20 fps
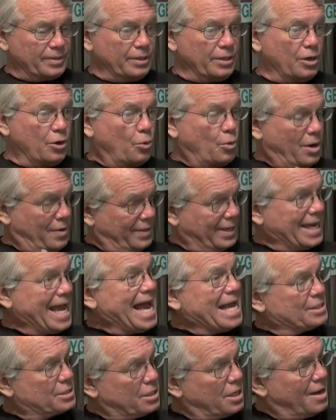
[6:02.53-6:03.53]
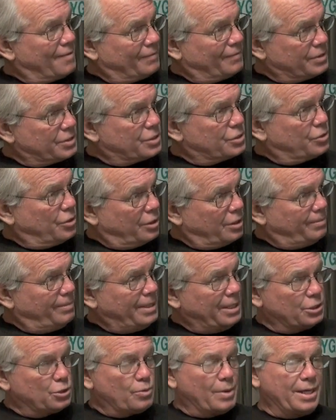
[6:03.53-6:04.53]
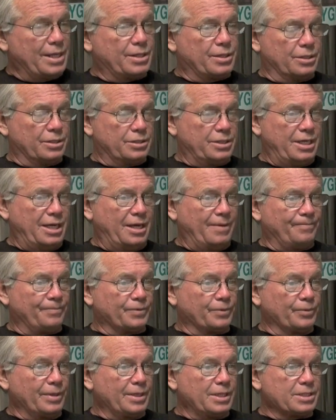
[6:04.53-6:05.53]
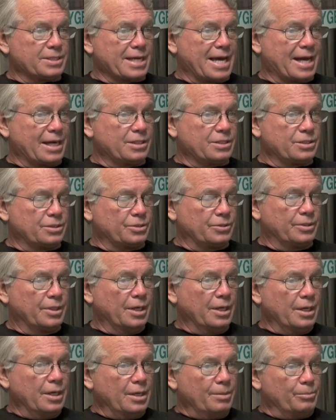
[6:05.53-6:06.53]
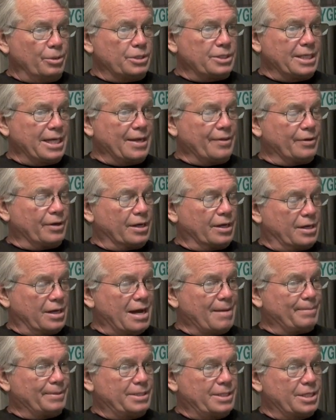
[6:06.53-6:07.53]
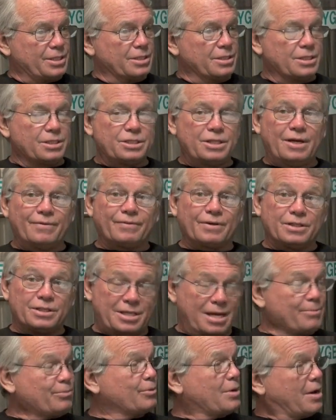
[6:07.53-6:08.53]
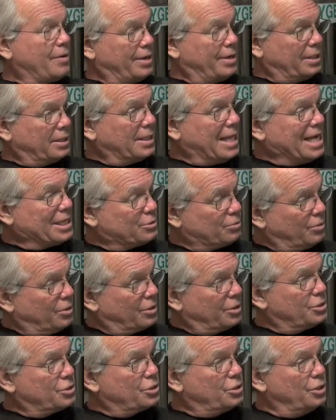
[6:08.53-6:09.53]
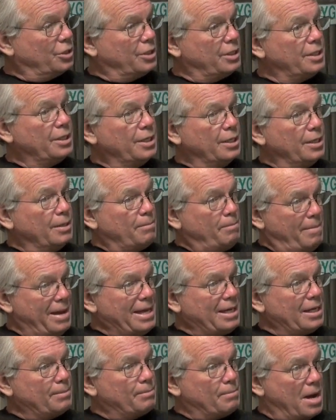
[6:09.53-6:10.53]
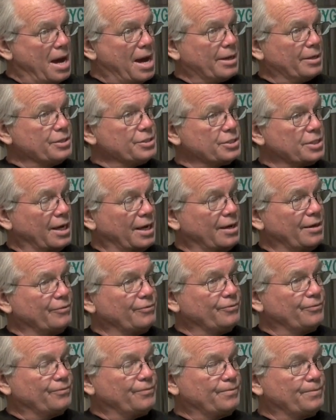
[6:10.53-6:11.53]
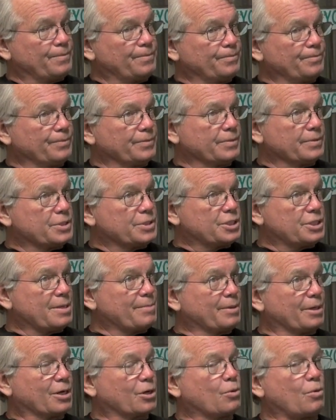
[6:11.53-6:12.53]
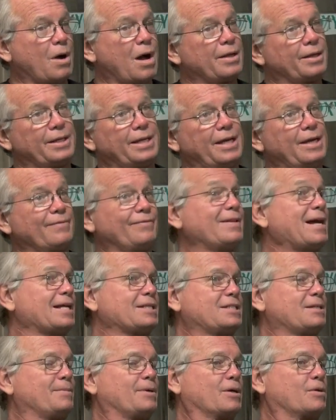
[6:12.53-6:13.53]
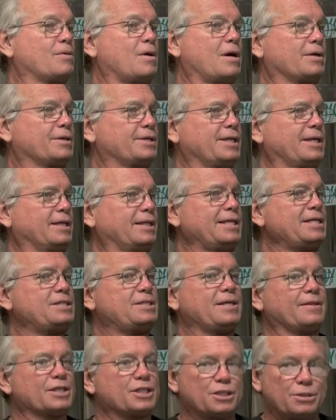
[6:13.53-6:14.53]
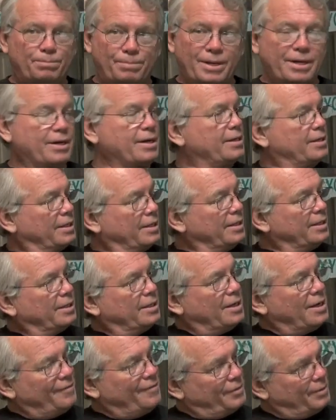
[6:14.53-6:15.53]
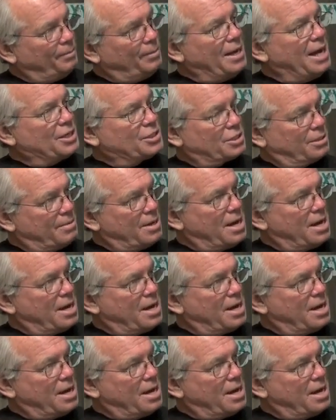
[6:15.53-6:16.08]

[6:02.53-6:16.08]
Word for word: you know, where the GAS conference is going to be in 2013, we decided to put together a competition to see if contemporary glass workers could make models of similar quality, if not similar quality, at least in the spirit of the Blaschka